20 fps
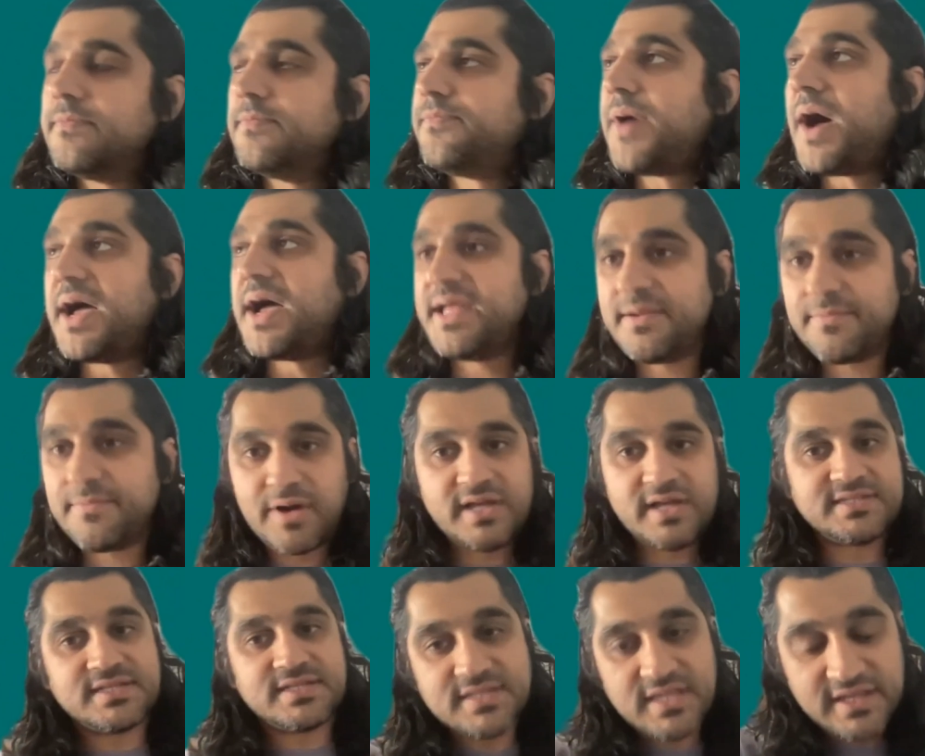buying
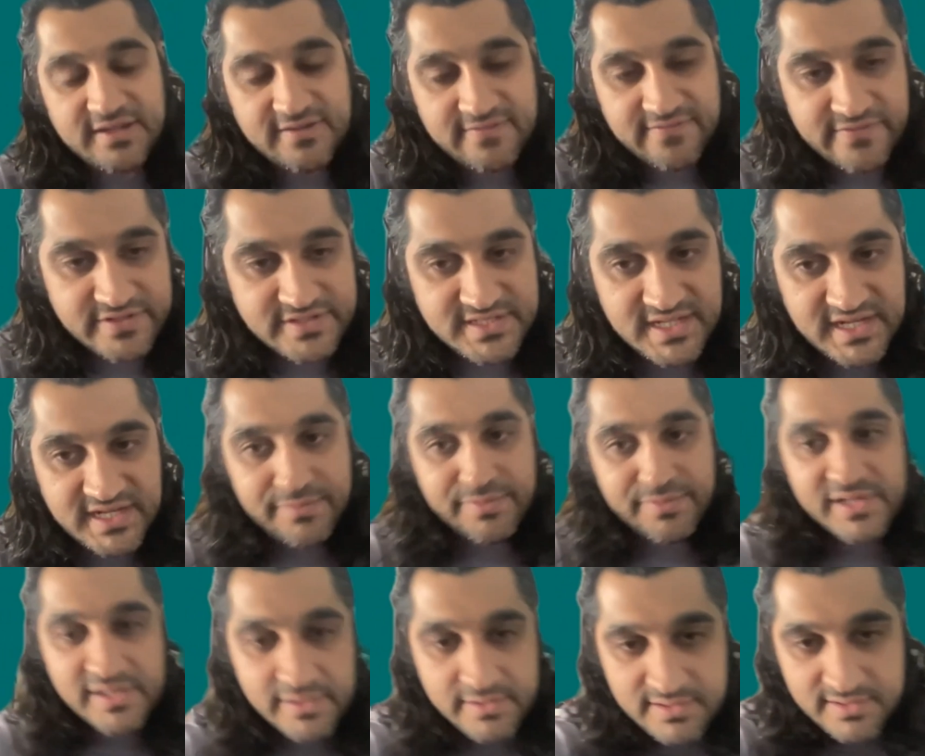process like for a
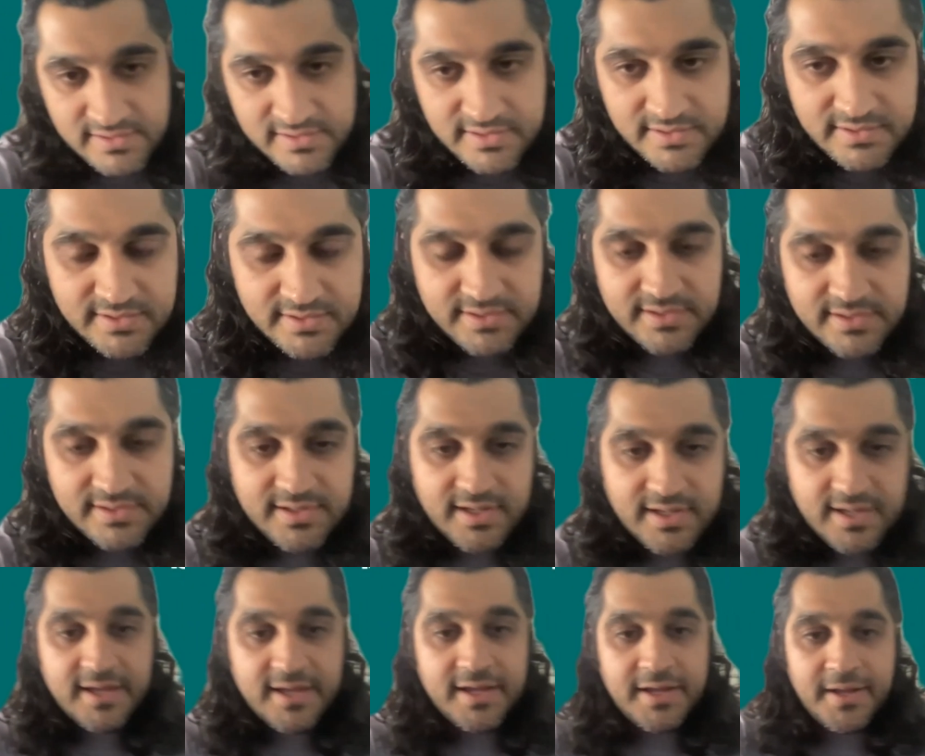CDP?
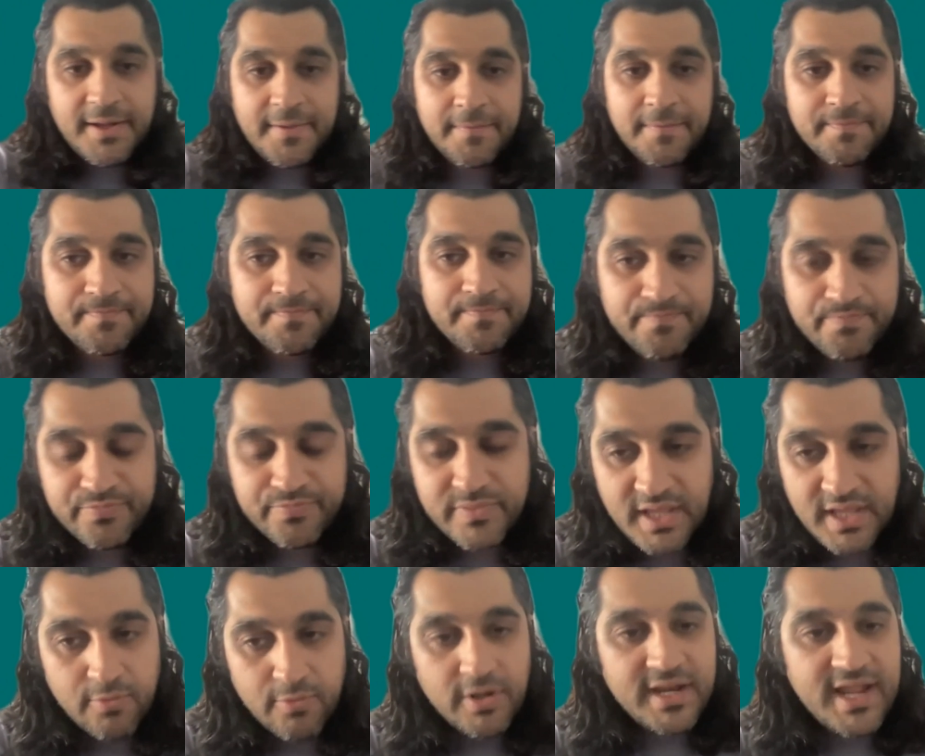
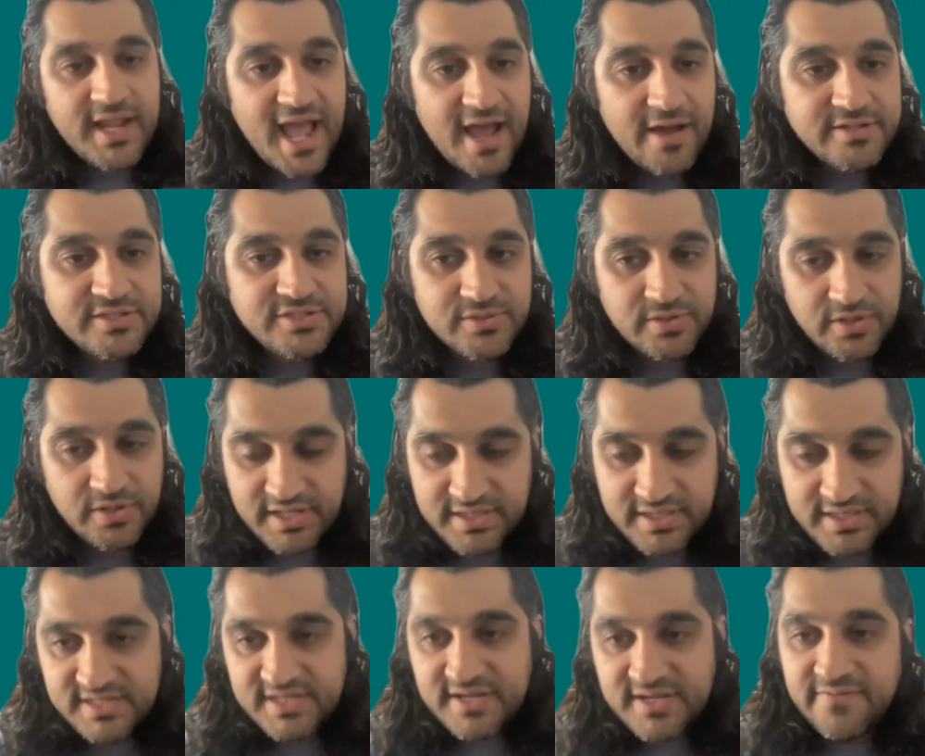How did you look at
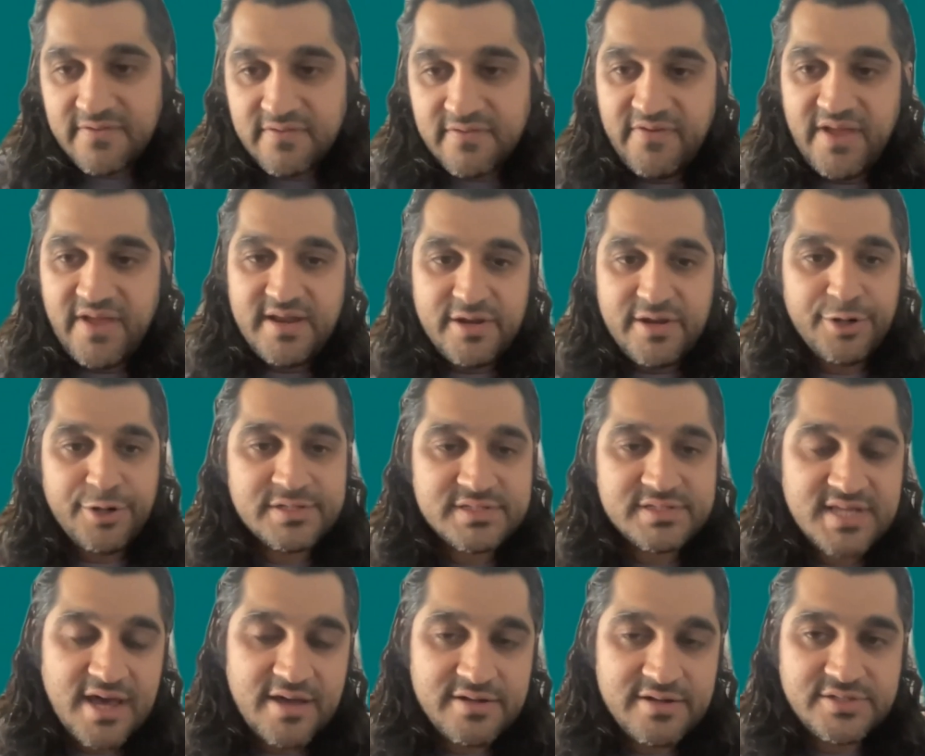the different vendors?
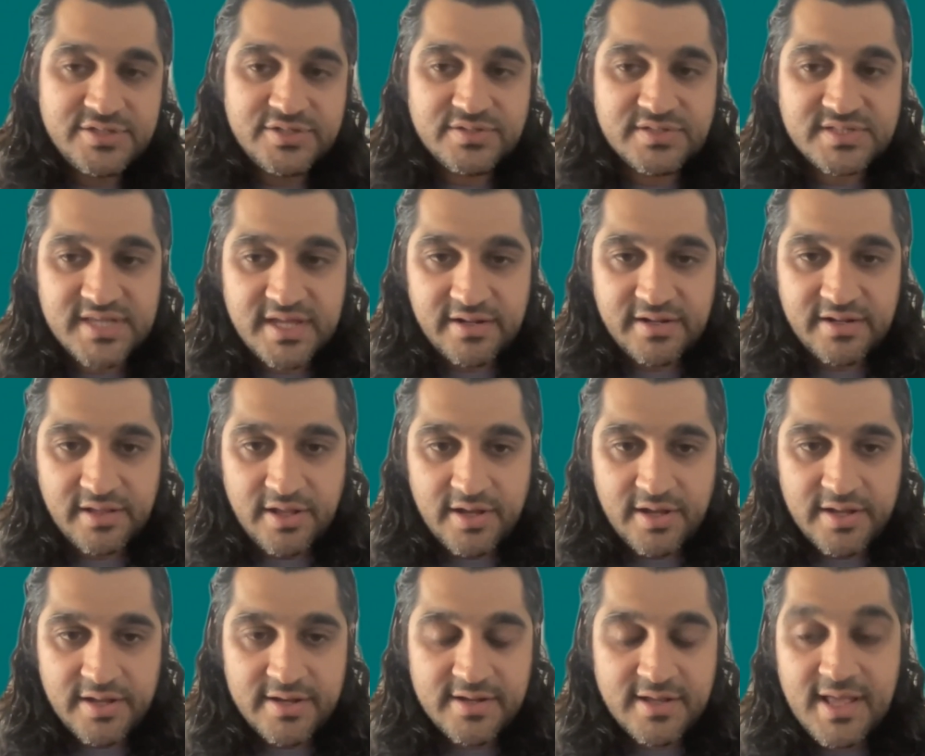How did you settle
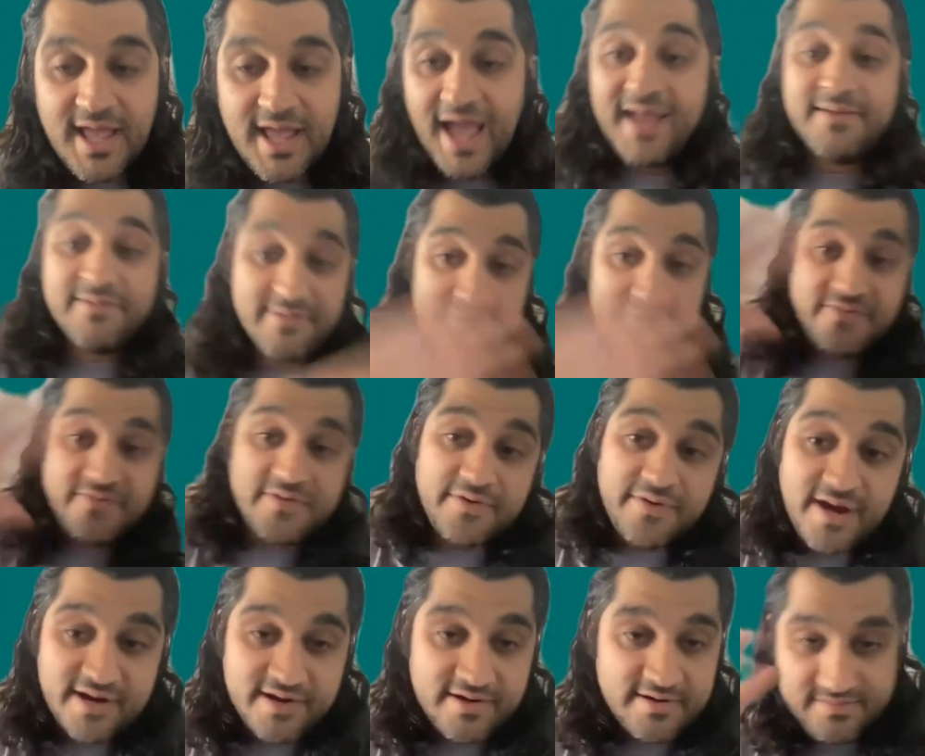on, and for the
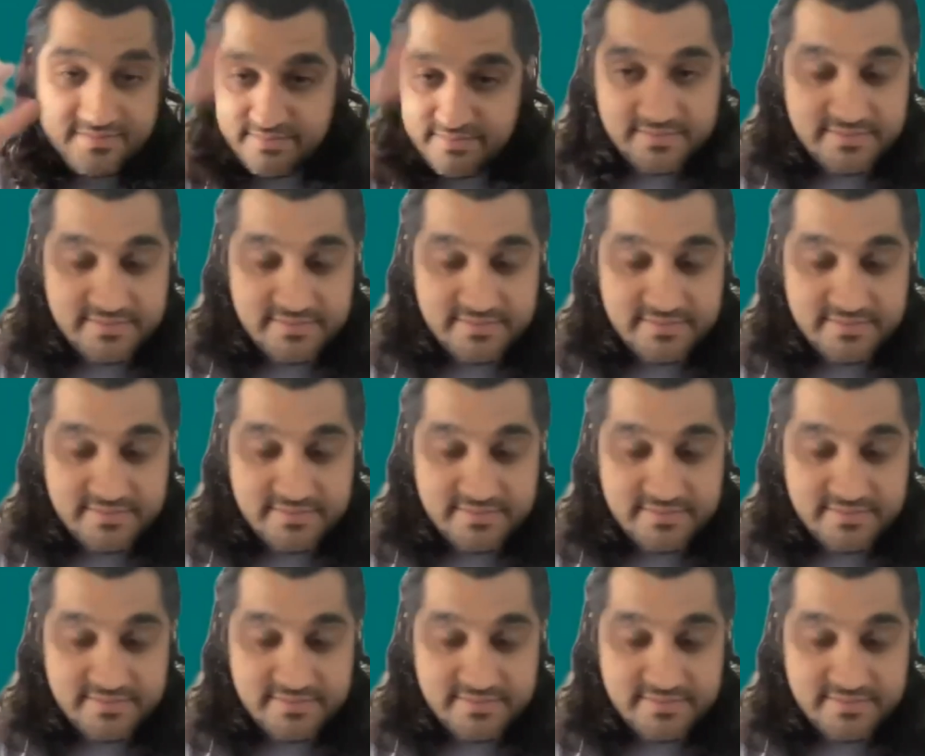record,